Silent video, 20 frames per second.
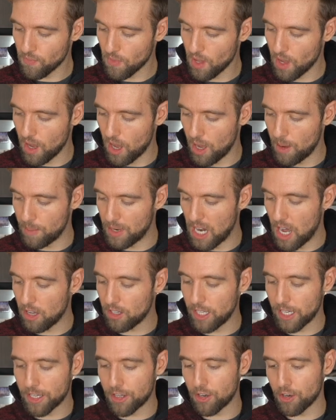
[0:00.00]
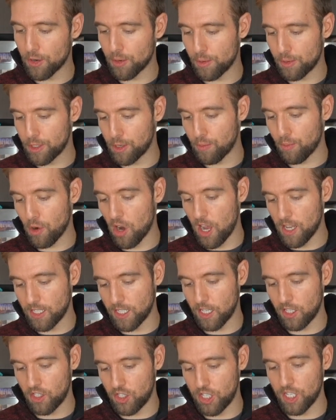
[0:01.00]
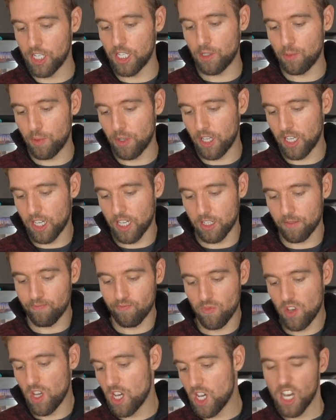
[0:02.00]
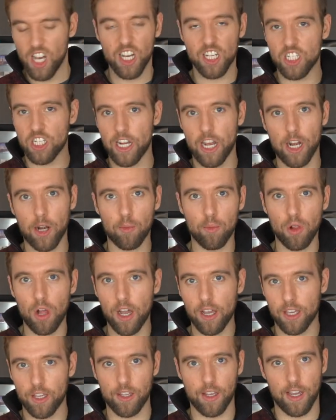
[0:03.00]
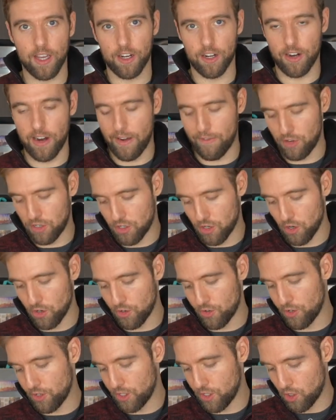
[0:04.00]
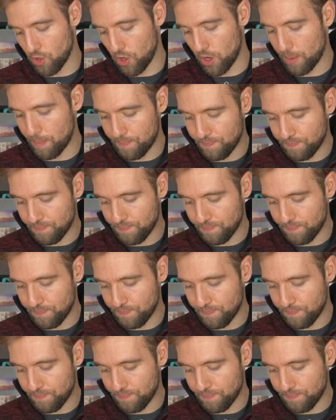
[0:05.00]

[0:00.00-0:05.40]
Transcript: And not like your processed cheese, but like a cheddar block you get at your average grocery store.